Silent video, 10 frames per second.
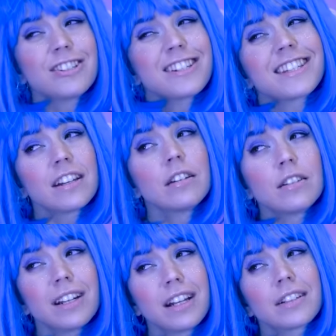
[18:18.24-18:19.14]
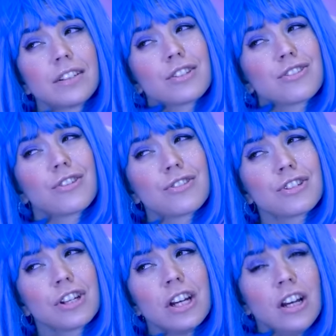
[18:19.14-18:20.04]
Just a little electric
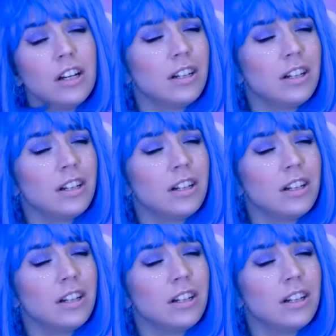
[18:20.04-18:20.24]
surge.